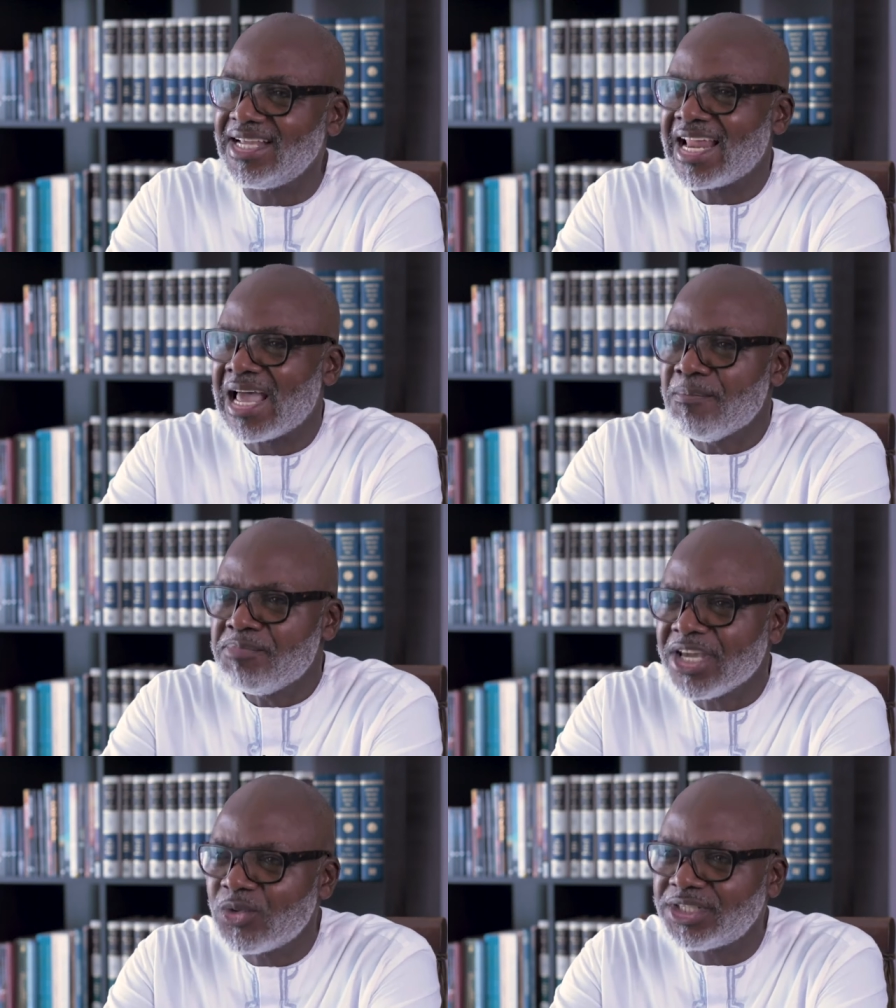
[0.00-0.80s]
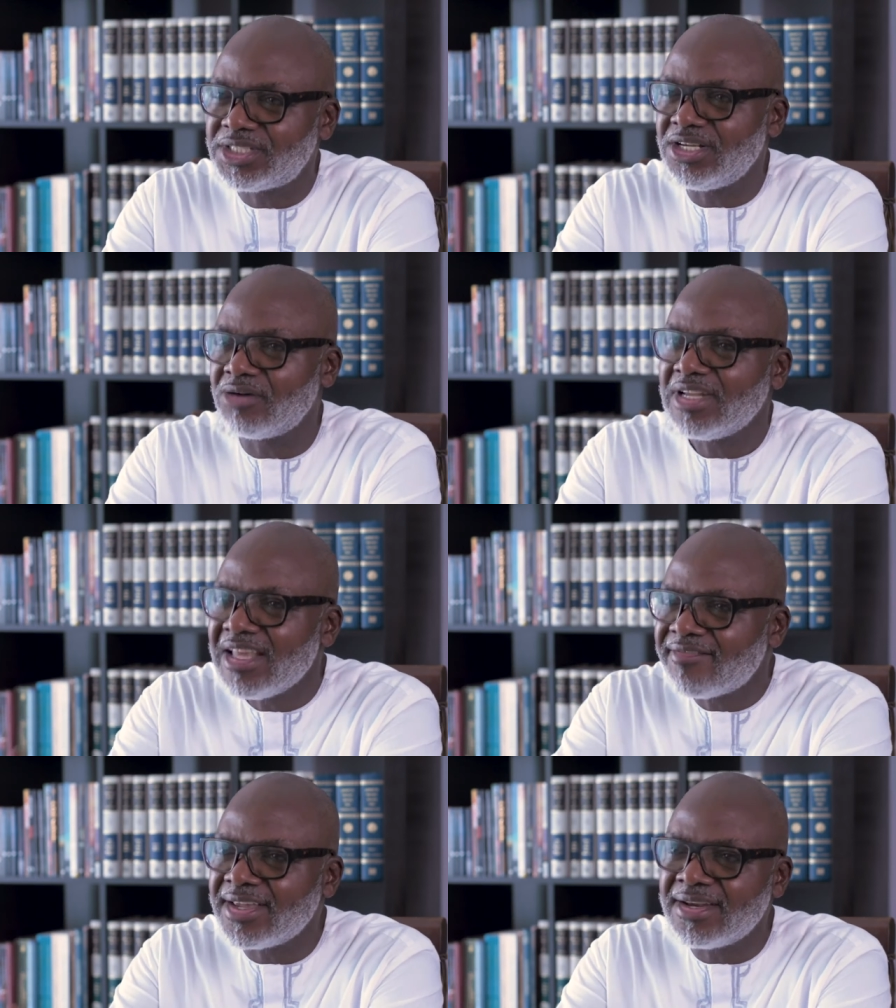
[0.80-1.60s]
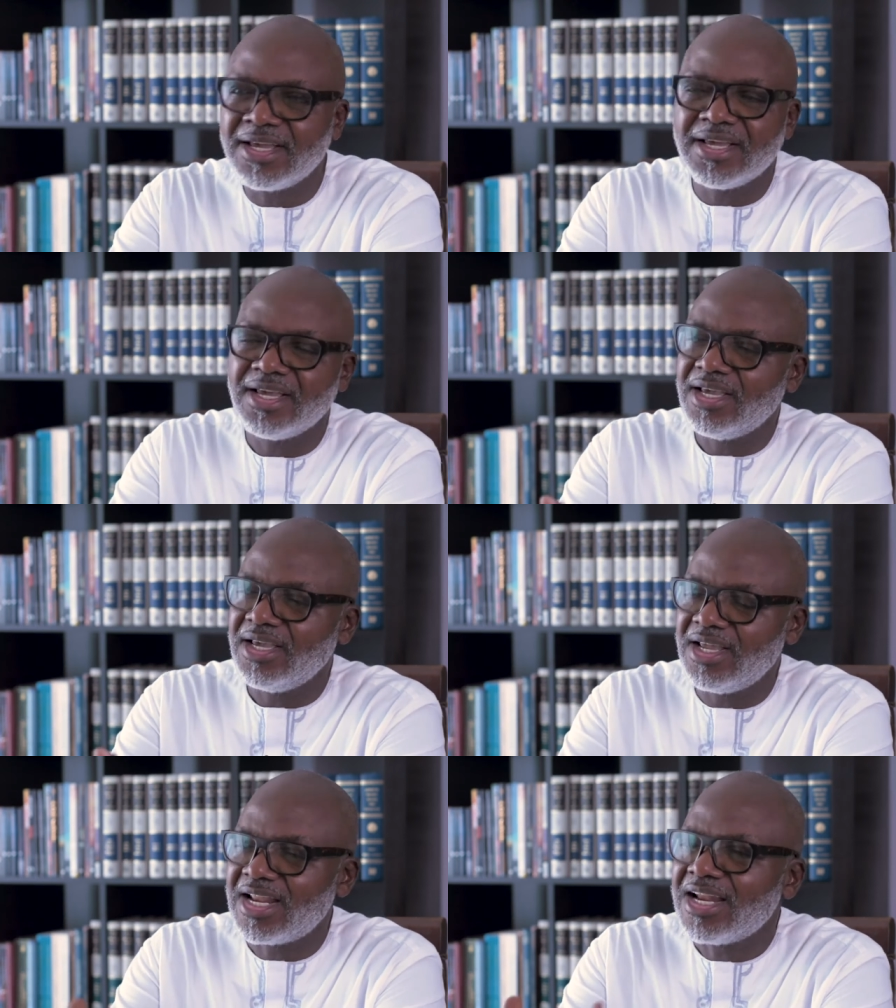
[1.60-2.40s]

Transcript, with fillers: and ambiguity of living in an